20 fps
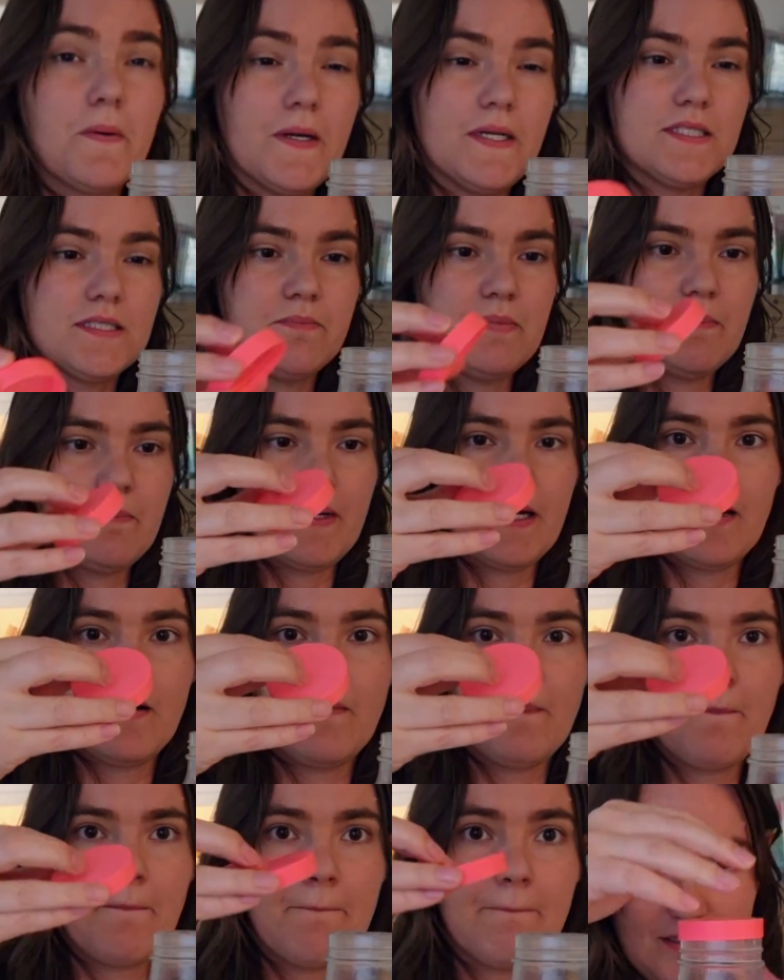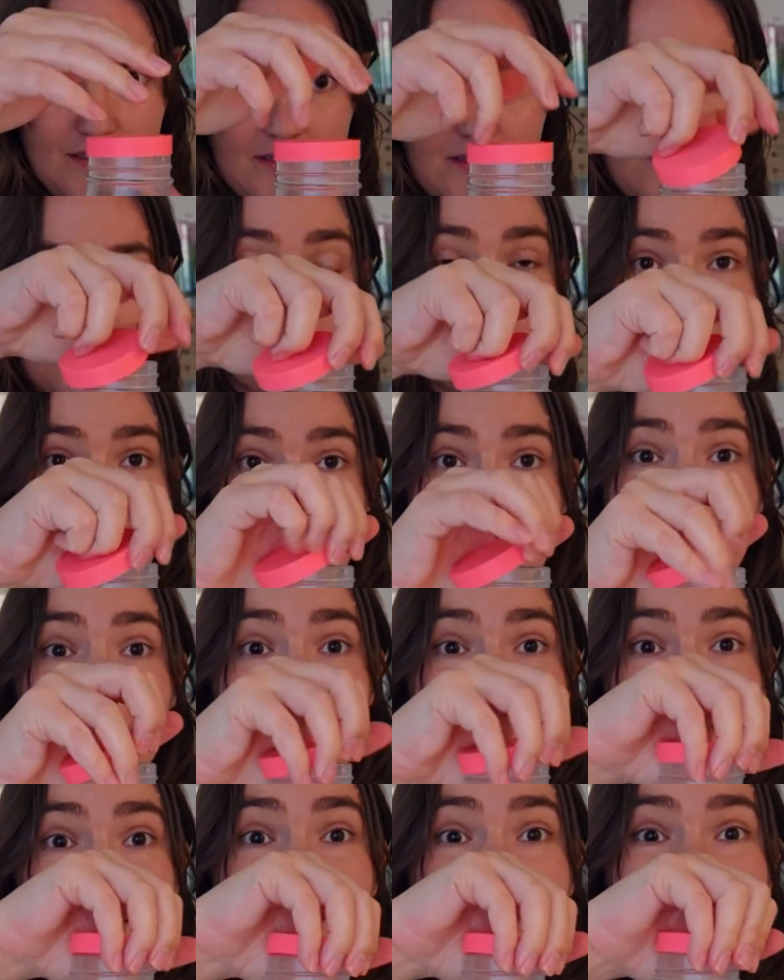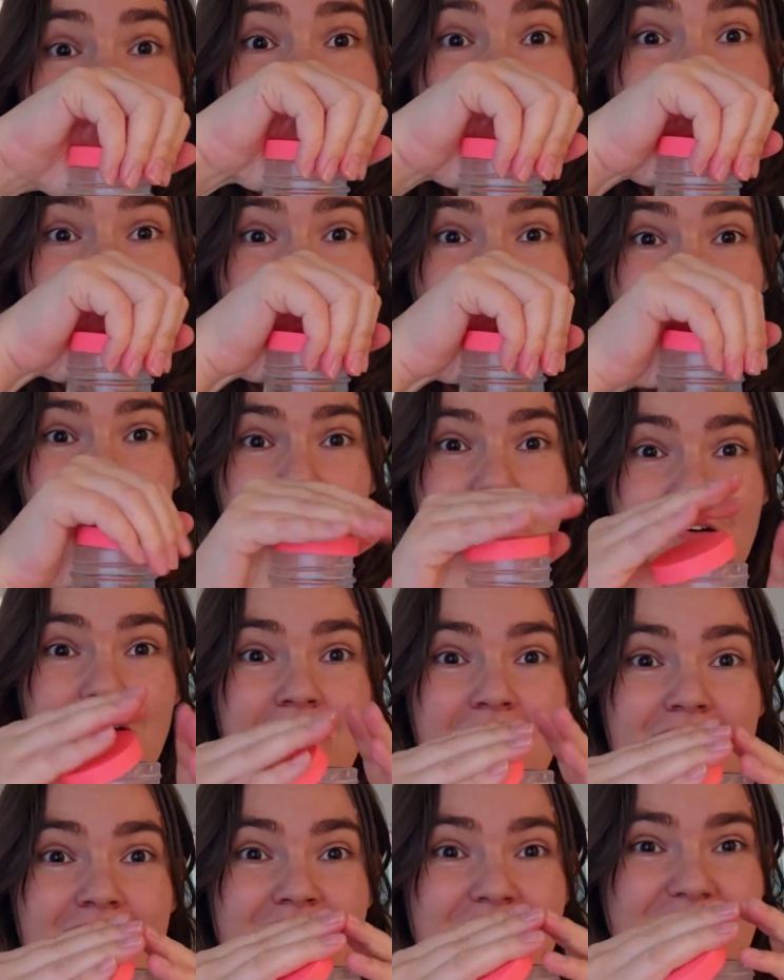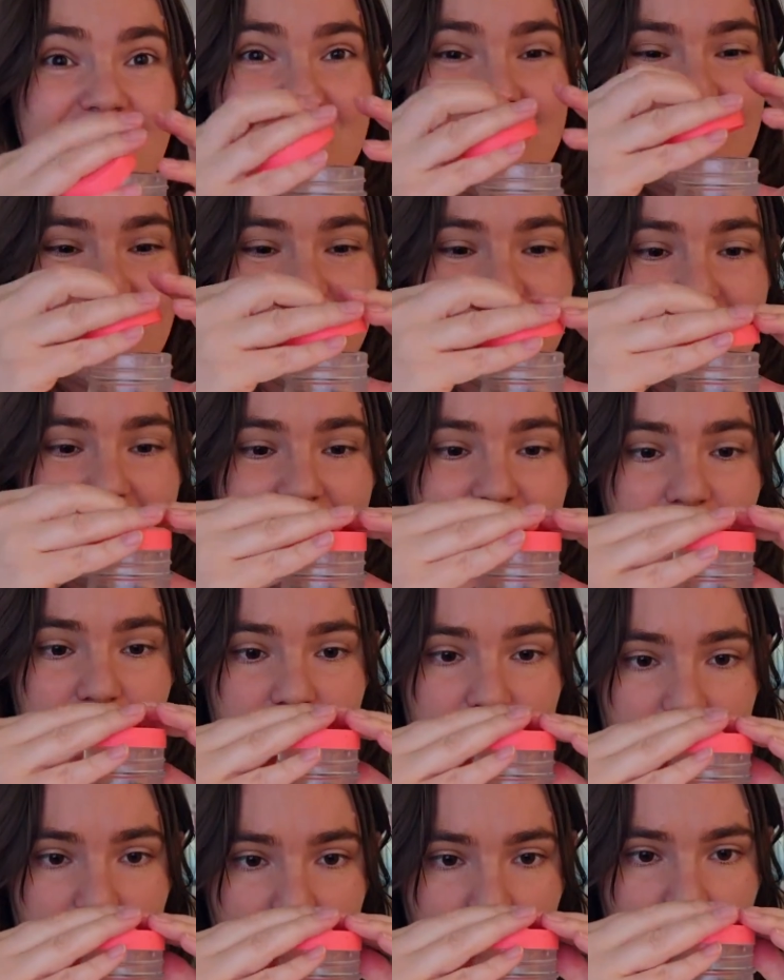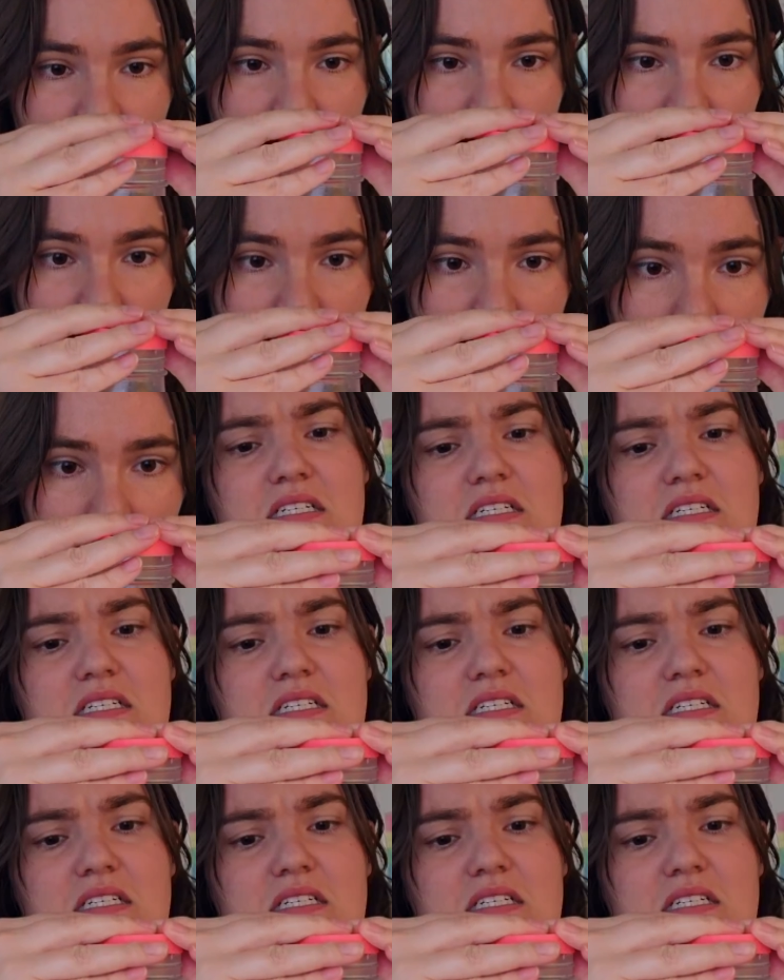prints a bit better. Okay, well there we go. It doesn't even fit over.